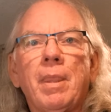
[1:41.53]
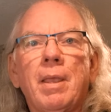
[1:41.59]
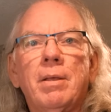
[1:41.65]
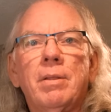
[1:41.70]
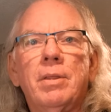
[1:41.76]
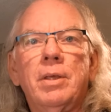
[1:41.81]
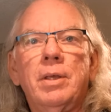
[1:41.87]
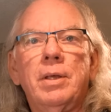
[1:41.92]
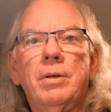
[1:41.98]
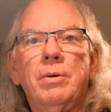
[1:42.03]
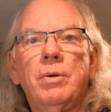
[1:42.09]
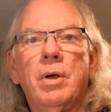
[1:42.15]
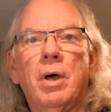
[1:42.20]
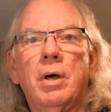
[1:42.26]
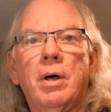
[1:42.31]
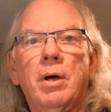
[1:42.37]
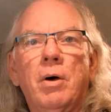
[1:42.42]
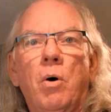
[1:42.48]
the
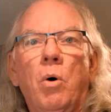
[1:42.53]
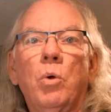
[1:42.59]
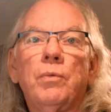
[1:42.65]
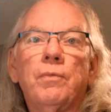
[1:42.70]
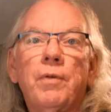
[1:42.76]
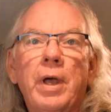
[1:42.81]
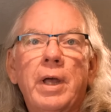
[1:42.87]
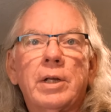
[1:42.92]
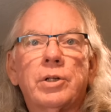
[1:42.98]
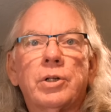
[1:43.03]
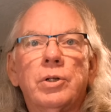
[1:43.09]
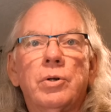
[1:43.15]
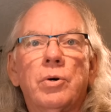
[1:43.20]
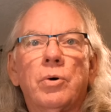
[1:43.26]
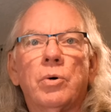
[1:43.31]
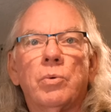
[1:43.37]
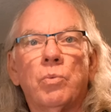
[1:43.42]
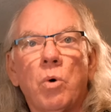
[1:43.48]
old-fashioned
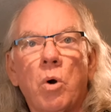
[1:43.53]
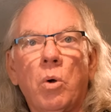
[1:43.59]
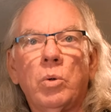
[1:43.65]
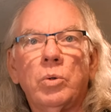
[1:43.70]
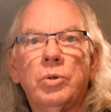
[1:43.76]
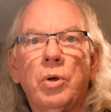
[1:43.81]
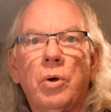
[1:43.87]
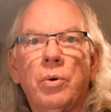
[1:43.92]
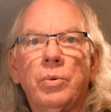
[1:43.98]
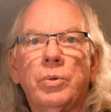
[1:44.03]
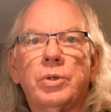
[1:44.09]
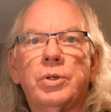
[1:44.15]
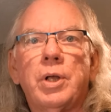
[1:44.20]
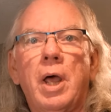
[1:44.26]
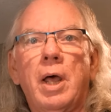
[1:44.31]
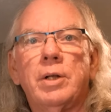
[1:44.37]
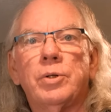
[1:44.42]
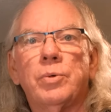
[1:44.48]
or rolled oats
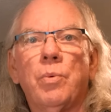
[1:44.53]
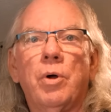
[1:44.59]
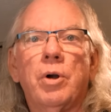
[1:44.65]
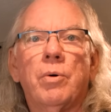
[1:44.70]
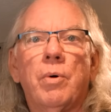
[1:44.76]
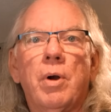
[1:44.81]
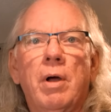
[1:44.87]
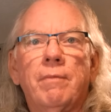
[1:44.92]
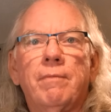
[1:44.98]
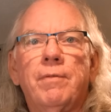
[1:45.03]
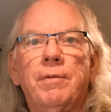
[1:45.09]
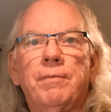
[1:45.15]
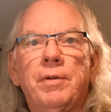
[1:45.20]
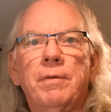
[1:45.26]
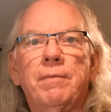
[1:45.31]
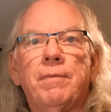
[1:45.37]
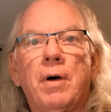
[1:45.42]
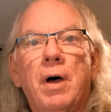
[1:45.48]
has one around
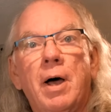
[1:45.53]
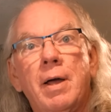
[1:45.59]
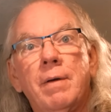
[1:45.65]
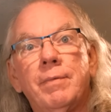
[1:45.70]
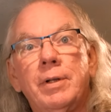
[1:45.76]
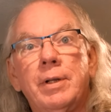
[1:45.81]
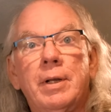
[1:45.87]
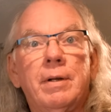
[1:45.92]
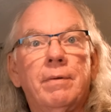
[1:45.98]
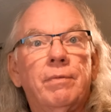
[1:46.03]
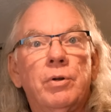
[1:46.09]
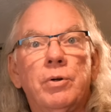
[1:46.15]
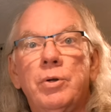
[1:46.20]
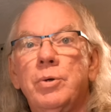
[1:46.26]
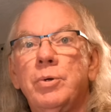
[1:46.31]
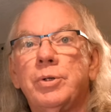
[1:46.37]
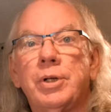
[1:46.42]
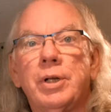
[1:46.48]
55, and then if you're
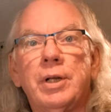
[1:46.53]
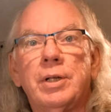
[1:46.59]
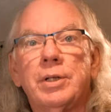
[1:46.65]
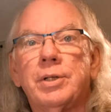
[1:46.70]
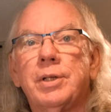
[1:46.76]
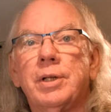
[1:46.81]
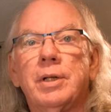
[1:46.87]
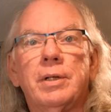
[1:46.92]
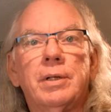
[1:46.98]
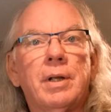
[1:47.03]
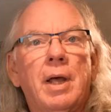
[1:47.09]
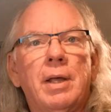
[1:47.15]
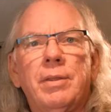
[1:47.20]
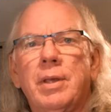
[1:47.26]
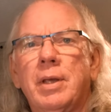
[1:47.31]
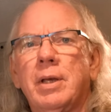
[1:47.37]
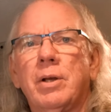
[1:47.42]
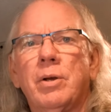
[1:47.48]
using instant, I
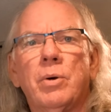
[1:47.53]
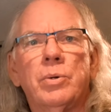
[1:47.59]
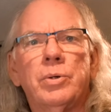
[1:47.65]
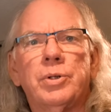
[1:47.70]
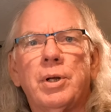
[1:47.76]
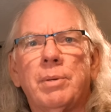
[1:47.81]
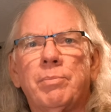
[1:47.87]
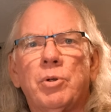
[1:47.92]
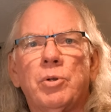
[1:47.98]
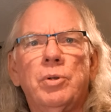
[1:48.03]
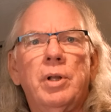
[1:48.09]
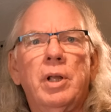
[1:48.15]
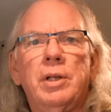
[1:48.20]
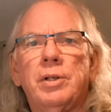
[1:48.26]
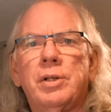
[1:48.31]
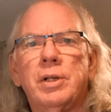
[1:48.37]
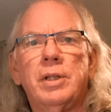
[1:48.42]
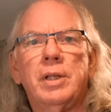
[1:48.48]
think it goes up
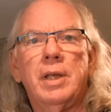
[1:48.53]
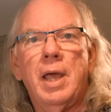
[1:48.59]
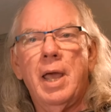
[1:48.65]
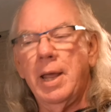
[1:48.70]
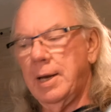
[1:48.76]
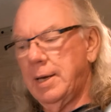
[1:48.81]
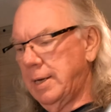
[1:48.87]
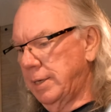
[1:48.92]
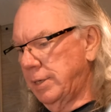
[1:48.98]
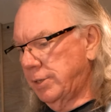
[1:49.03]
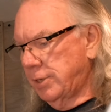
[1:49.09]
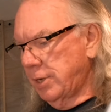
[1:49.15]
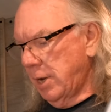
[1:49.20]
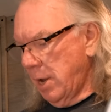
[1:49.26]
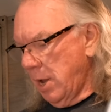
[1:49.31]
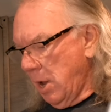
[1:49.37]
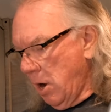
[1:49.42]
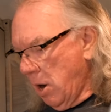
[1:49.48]
into the 80s.
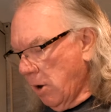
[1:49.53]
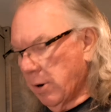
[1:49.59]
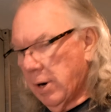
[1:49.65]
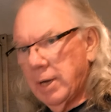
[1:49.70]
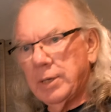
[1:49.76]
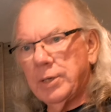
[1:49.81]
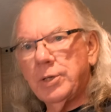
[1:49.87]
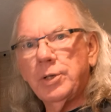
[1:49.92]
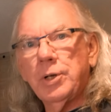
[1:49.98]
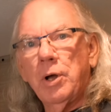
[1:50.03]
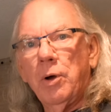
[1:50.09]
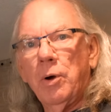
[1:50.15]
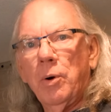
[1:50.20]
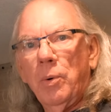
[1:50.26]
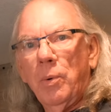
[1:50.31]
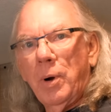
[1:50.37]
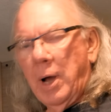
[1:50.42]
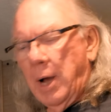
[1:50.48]
All right,
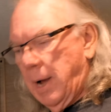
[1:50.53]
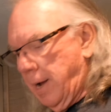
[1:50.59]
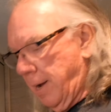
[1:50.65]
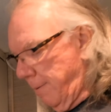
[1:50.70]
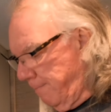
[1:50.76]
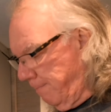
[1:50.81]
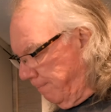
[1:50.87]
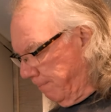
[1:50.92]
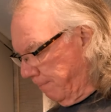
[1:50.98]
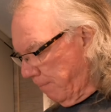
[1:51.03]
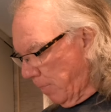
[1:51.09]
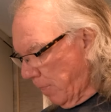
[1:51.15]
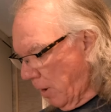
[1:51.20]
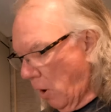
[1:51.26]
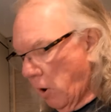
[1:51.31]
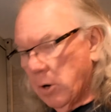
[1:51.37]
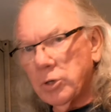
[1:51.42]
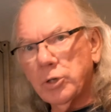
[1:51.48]
so
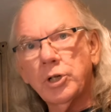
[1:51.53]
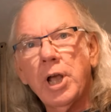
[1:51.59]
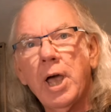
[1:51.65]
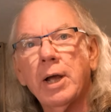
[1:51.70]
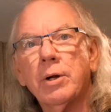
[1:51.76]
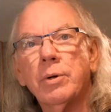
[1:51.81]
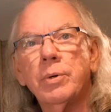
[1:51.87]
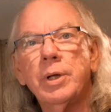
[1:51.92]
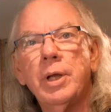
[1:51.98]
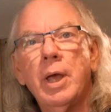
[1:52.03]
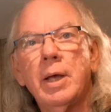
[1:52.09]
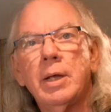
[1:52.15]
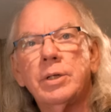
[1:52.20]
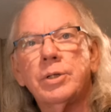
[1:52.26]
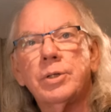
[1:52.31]
our Jackery has